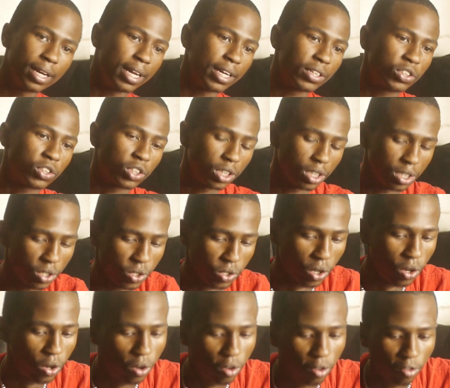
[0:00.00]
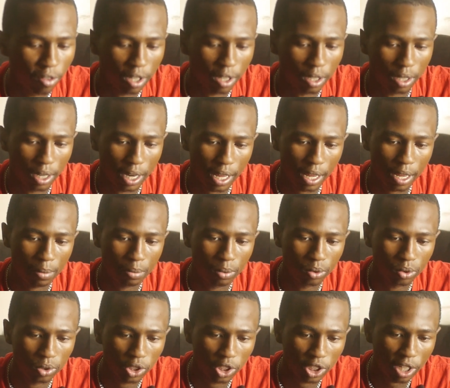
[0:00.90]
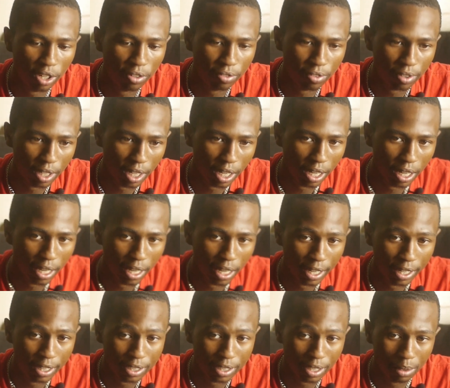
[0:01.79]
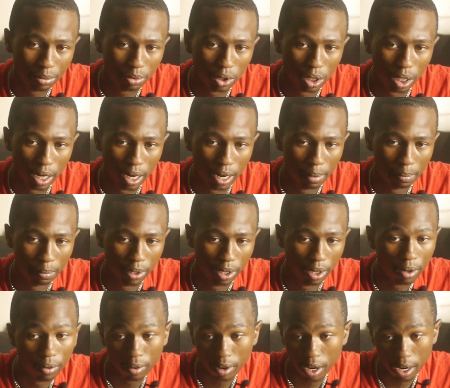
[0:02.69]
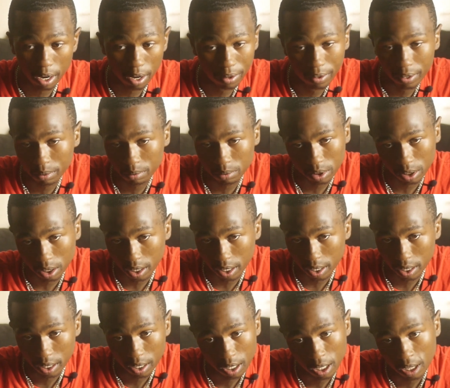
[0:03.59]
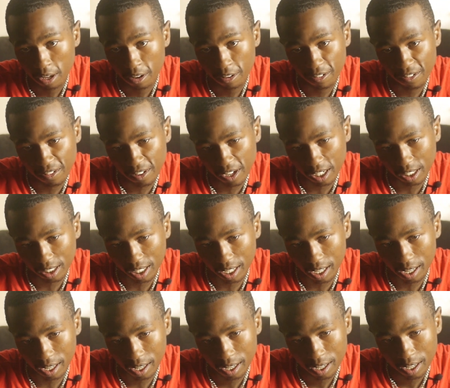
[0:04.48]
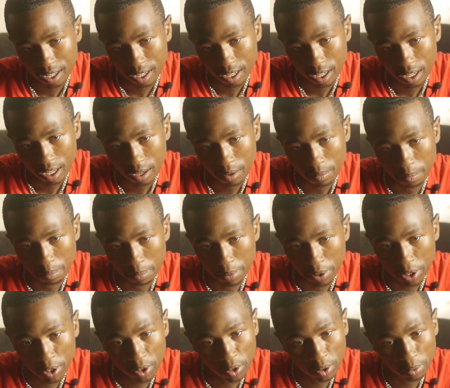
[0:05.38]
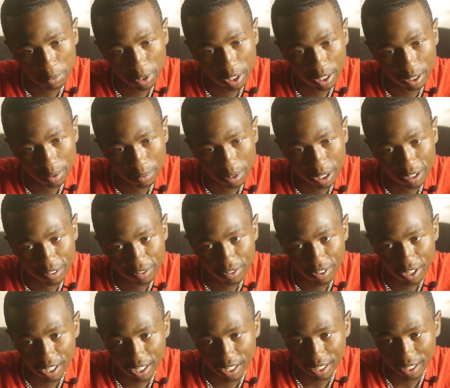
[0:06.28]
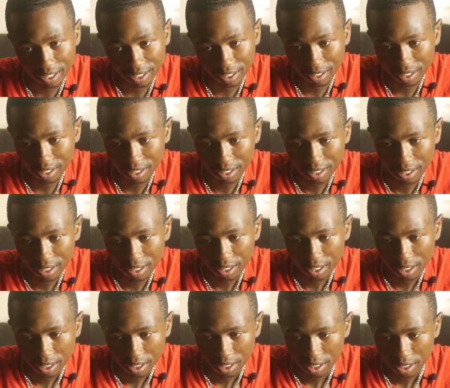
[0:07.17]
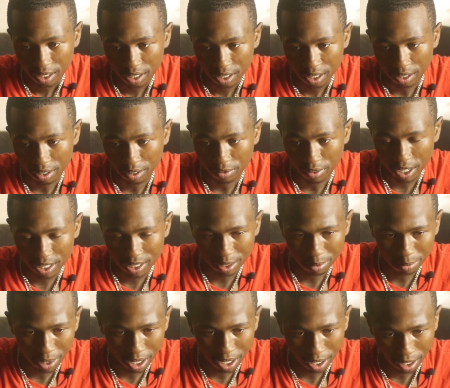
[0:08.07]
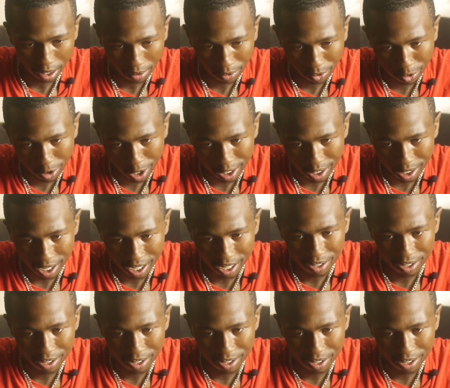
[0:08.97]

That shit is over. The label shelfing they ass. I'm trying to be around. I'm trying to fuck that. Build me a motherfucking a resume. Fuck that.